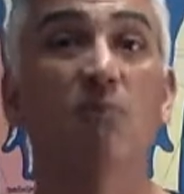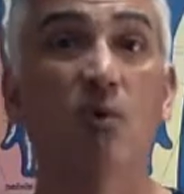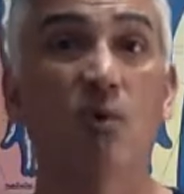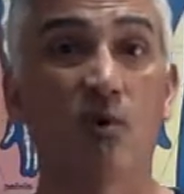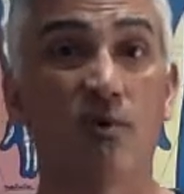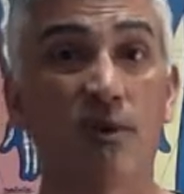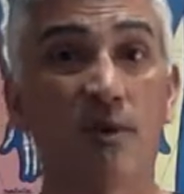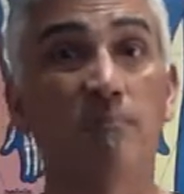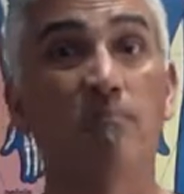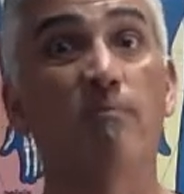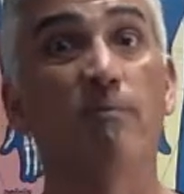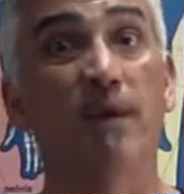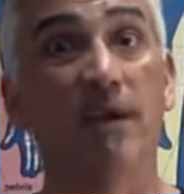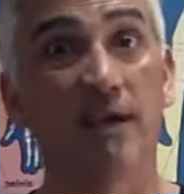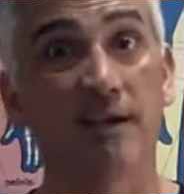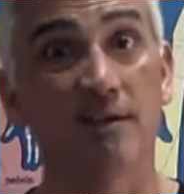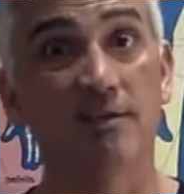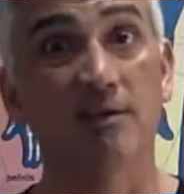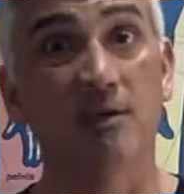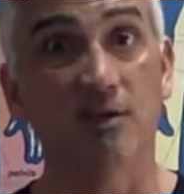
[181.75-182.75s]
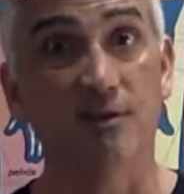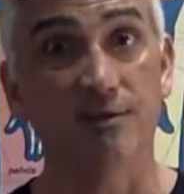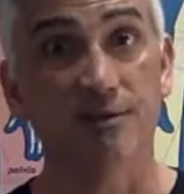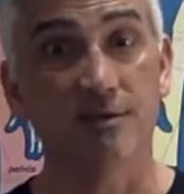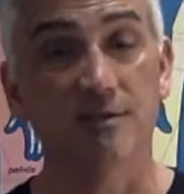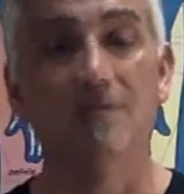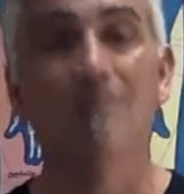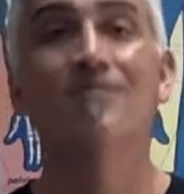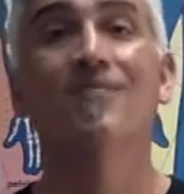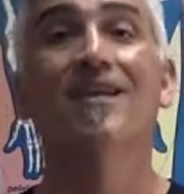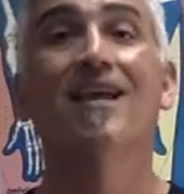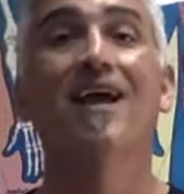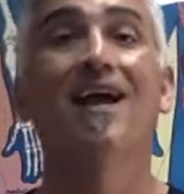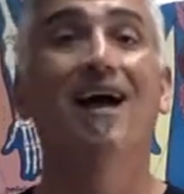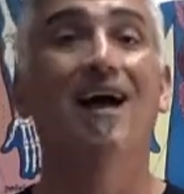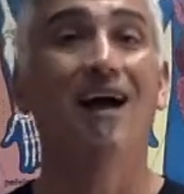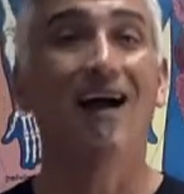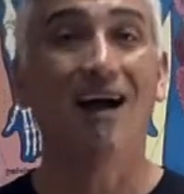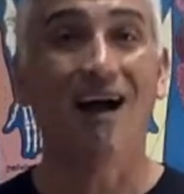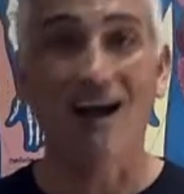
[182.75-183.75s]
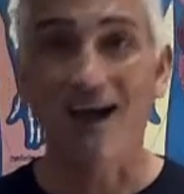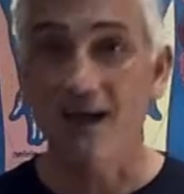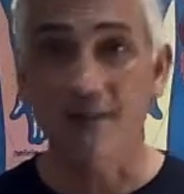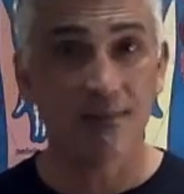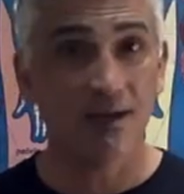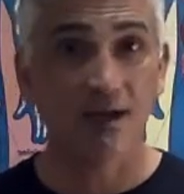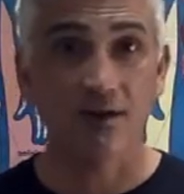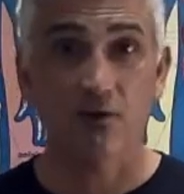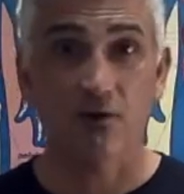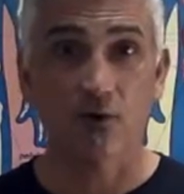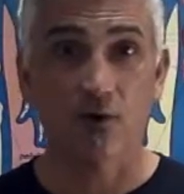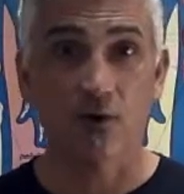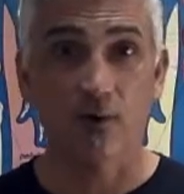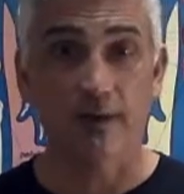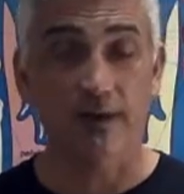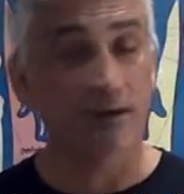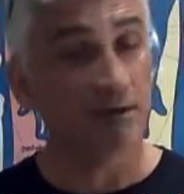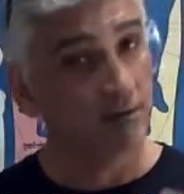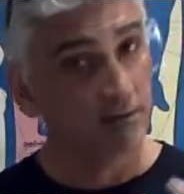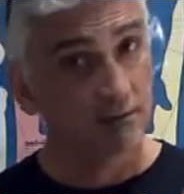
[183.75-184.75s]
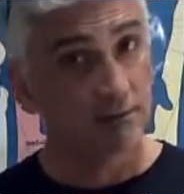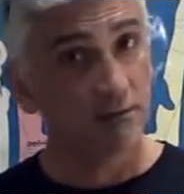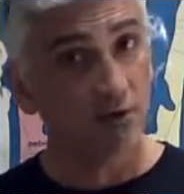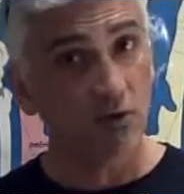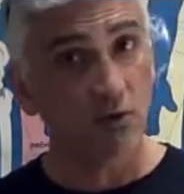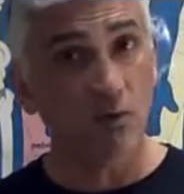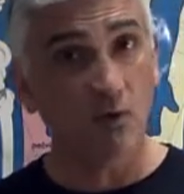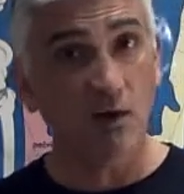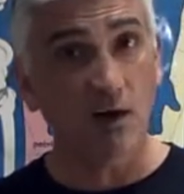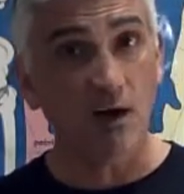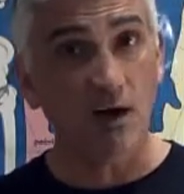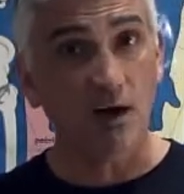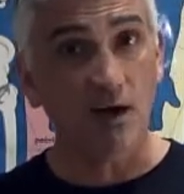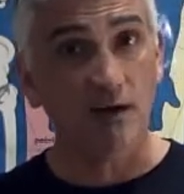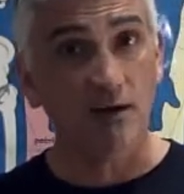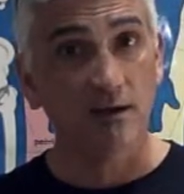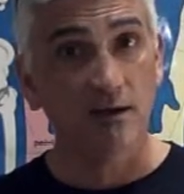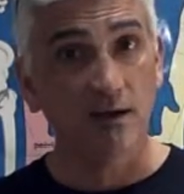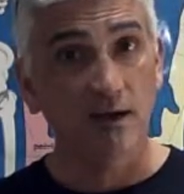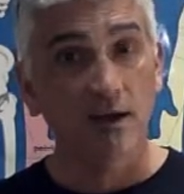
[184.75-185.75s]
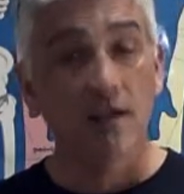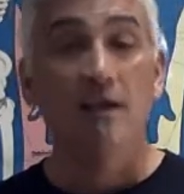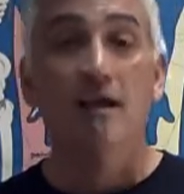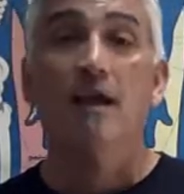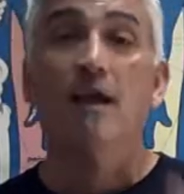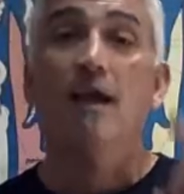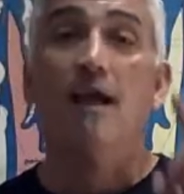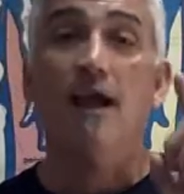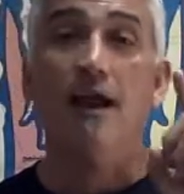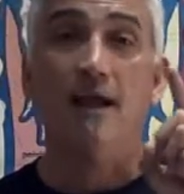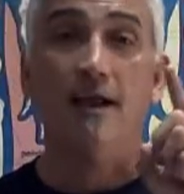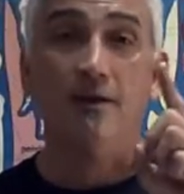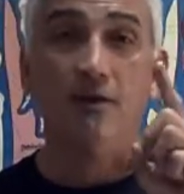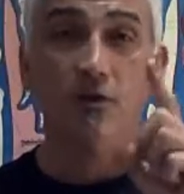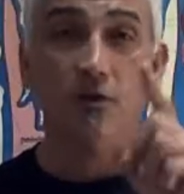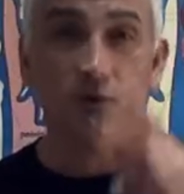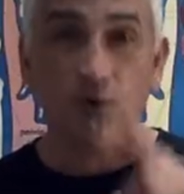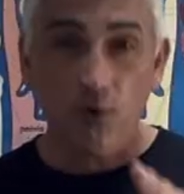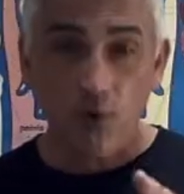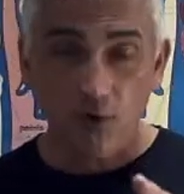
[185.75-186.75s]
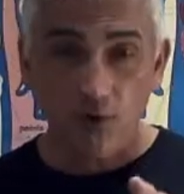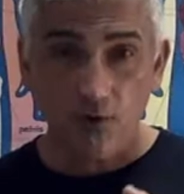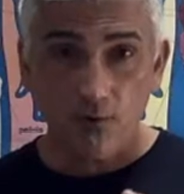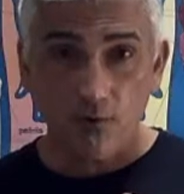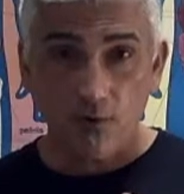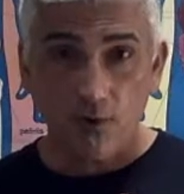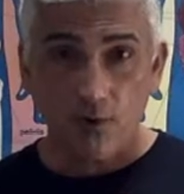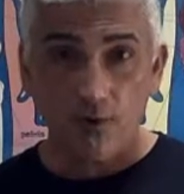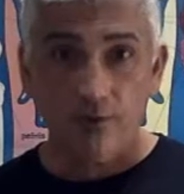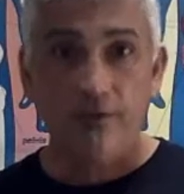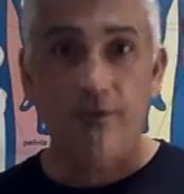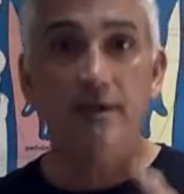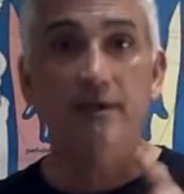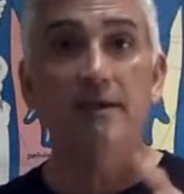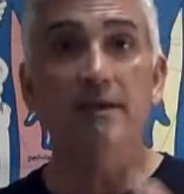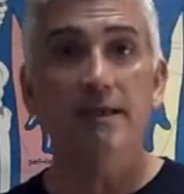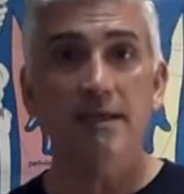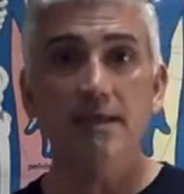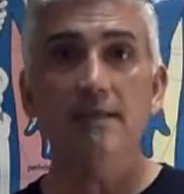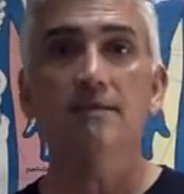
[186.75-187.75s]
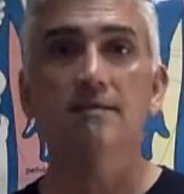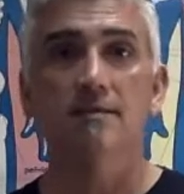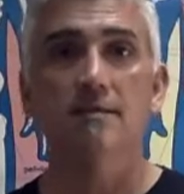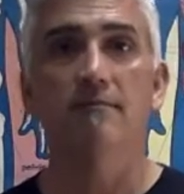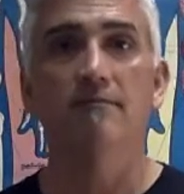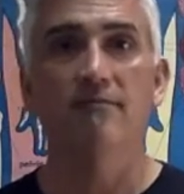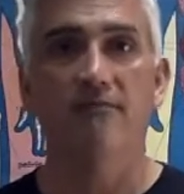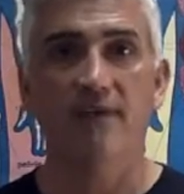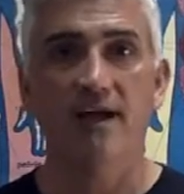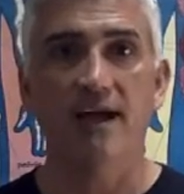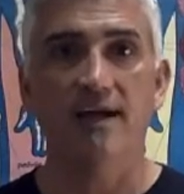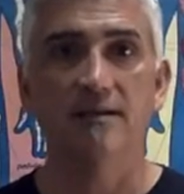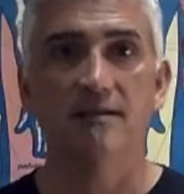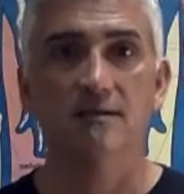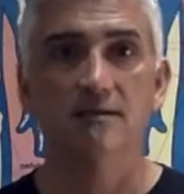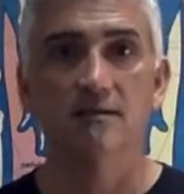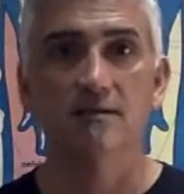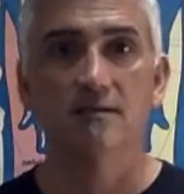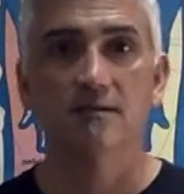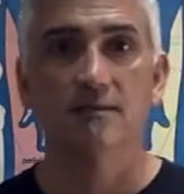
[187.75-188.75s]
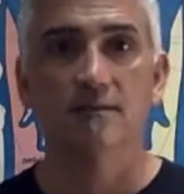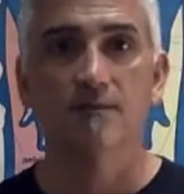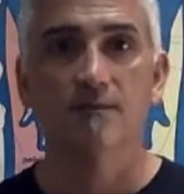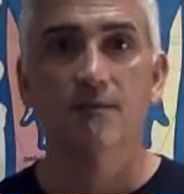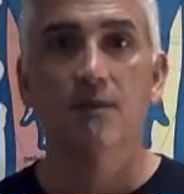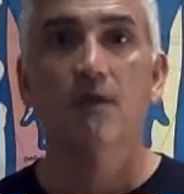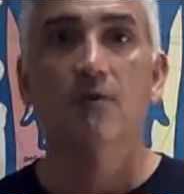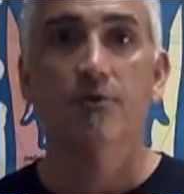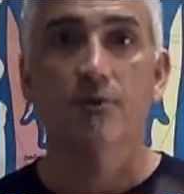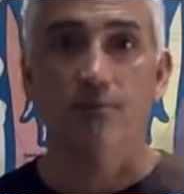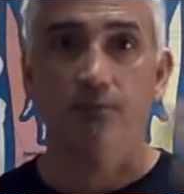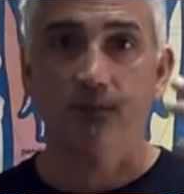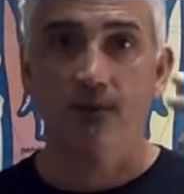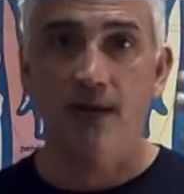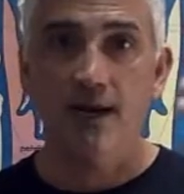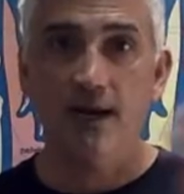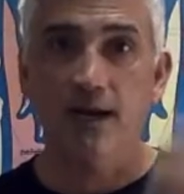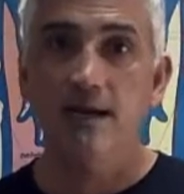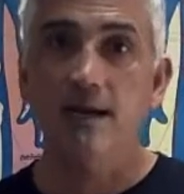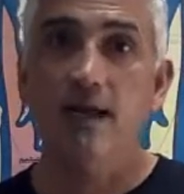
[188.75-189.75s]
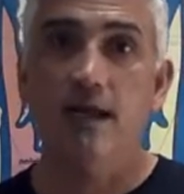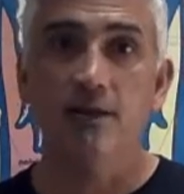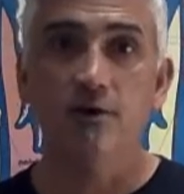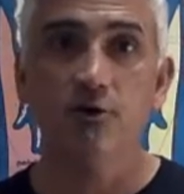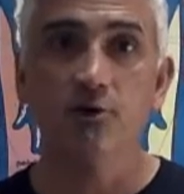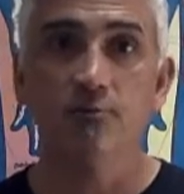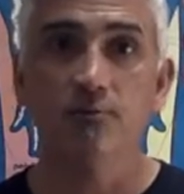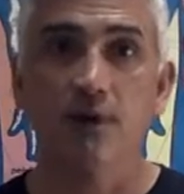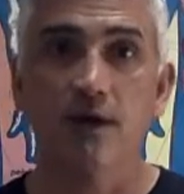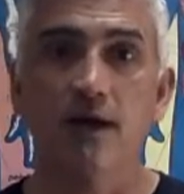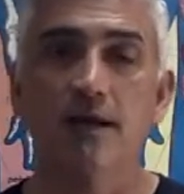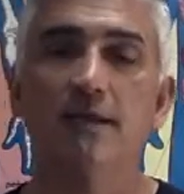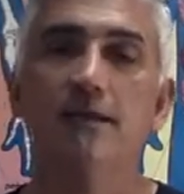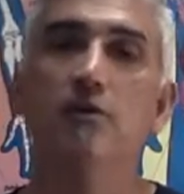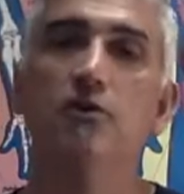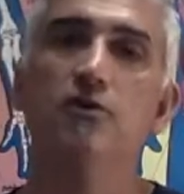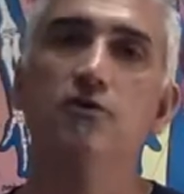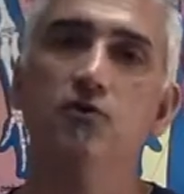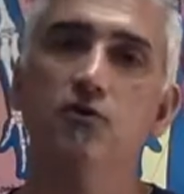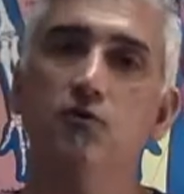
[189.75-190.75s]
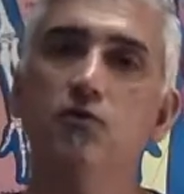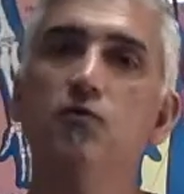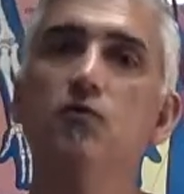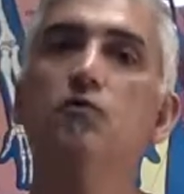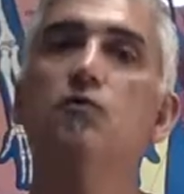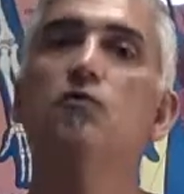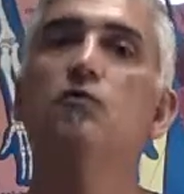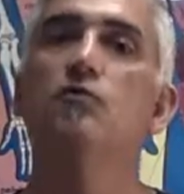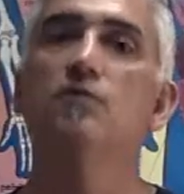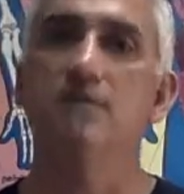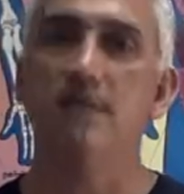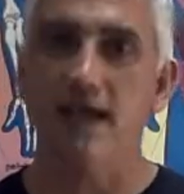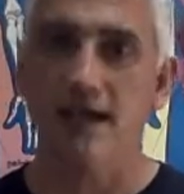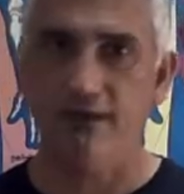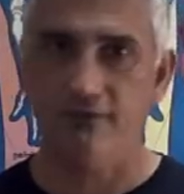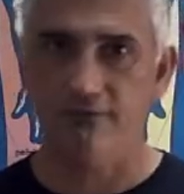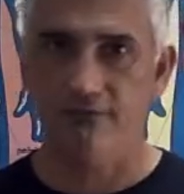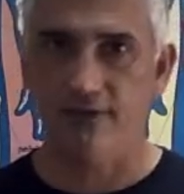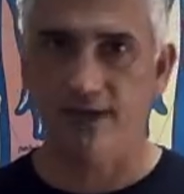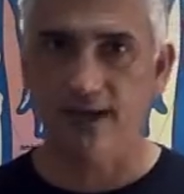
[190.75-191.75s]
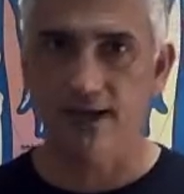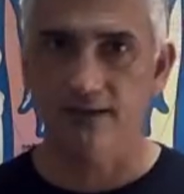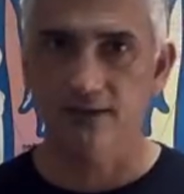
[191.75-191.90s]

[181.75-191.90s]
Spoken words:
more than big adults. I'm not growing. You are. And your growth needs some fats. Your brain and your body use that fat.